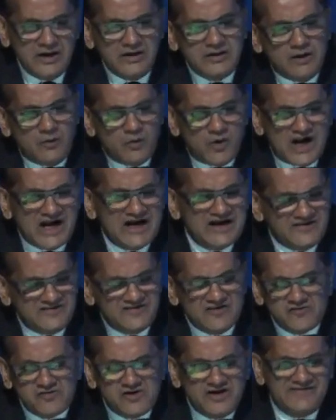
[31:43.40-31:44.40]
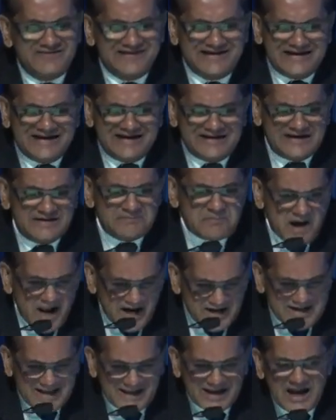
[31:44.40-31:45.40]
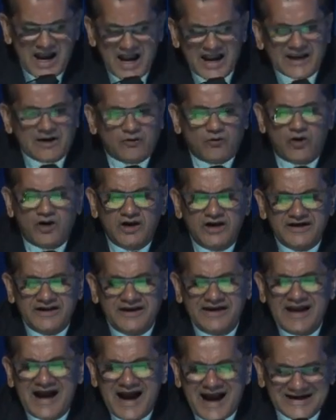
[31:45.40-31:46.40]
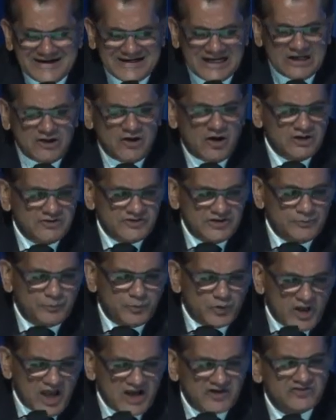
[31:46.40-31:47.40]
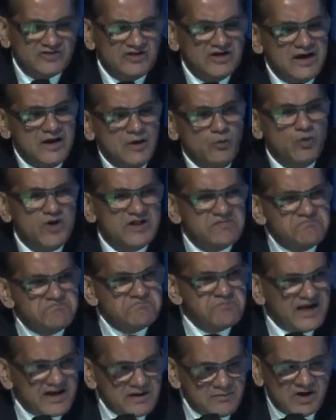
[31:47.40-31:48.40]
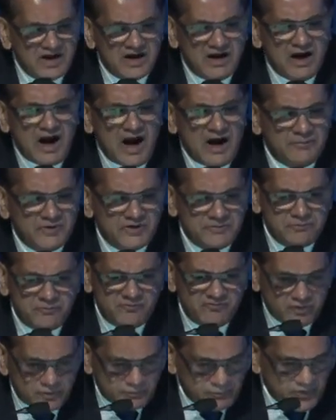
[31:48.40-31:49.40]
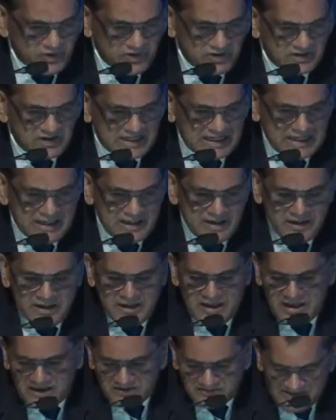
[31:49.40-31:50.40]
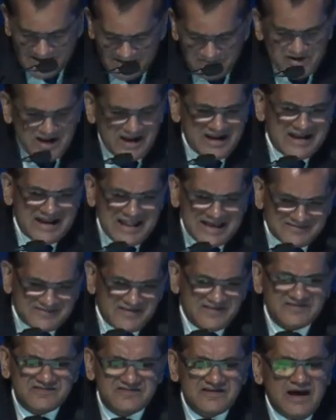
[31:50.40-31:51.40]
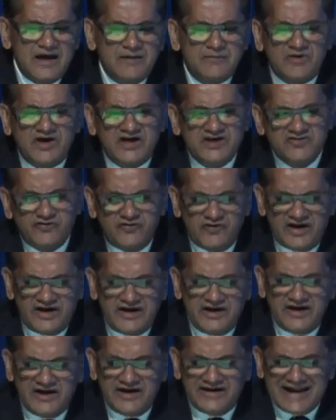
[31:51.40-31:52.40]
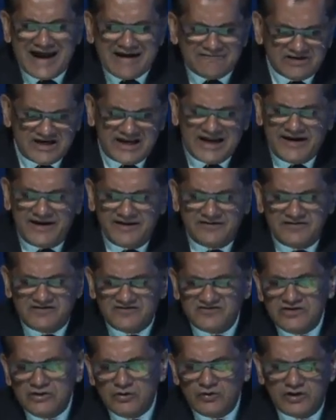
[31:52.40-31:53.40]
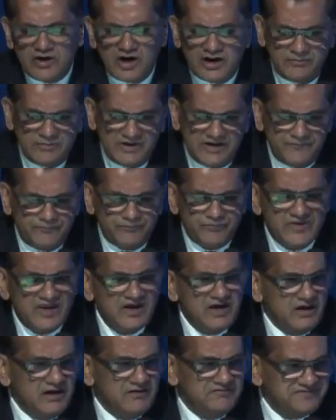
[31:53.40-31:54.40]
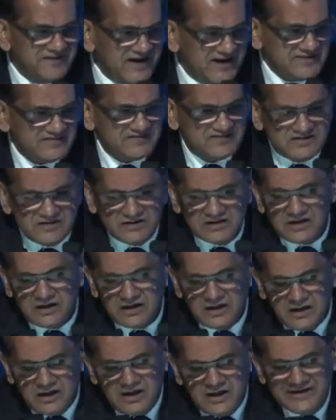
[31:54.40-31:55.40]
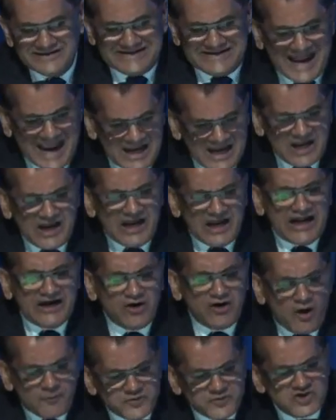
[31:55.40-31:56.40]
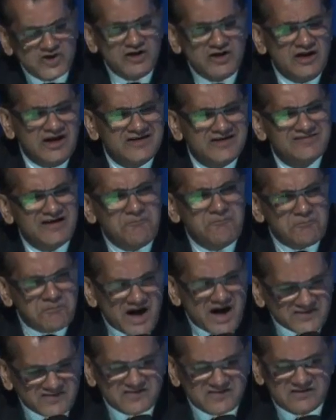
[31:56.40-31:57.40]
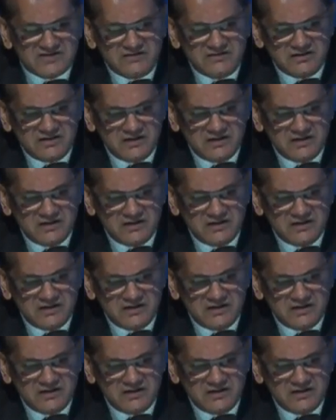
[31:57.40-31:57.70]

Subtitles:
The world is increasingly demanding high-quality, high-technology products with minimal carbon footprint. Several lessons emerge for India navigating this new economy. First, tech adoption is a must.